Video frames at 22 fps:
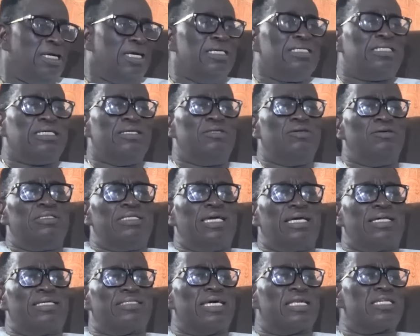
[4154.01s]
And you know,
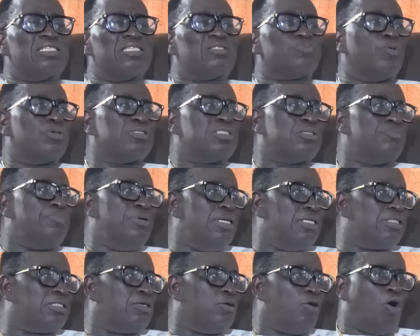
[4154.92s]
there is a
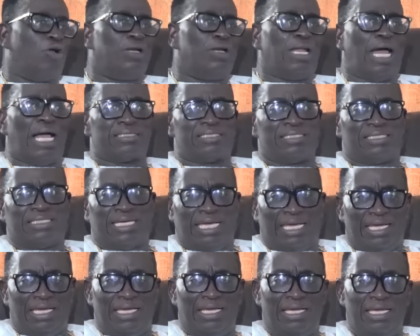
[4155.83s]
responsibility on us to
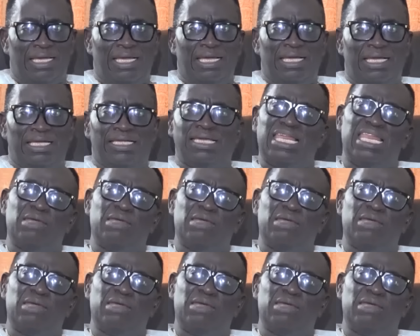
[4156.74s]
say, you